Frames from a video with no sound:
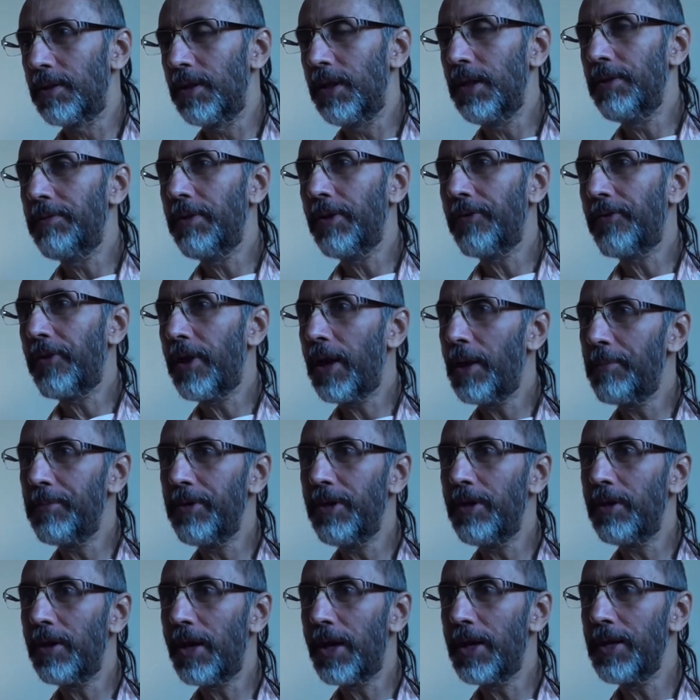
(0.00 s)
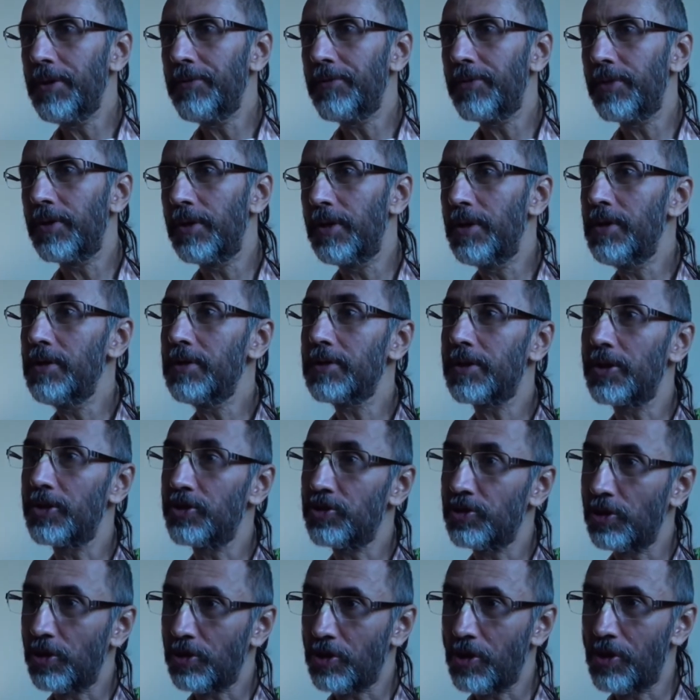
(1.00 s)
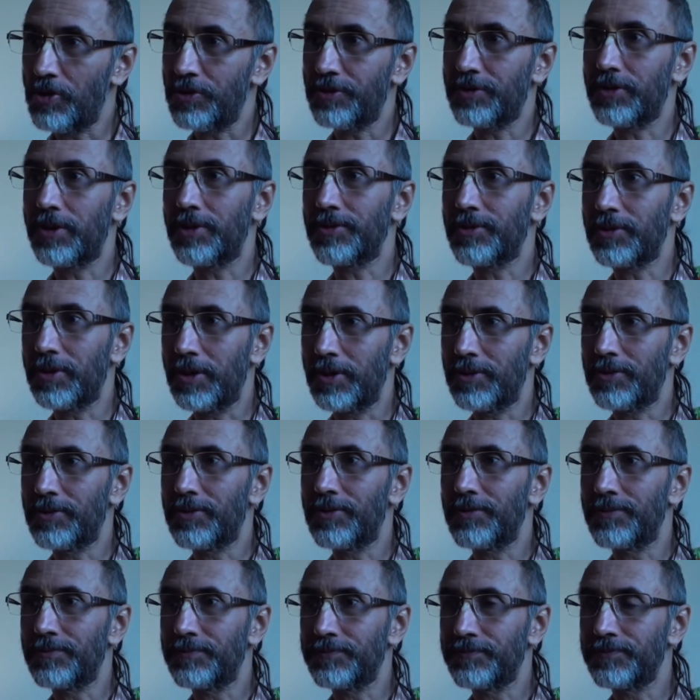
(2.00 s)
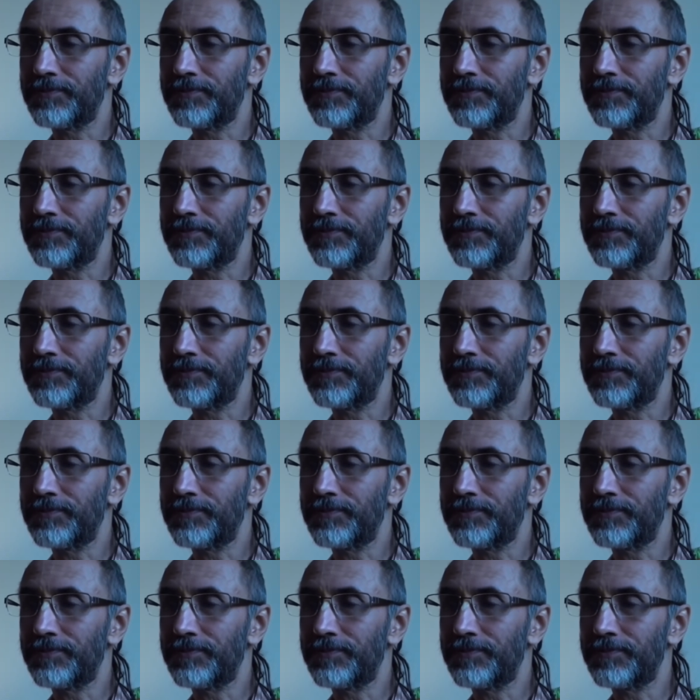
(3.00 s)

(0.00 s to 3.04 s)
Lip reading: live a family life in Krishna consciousness.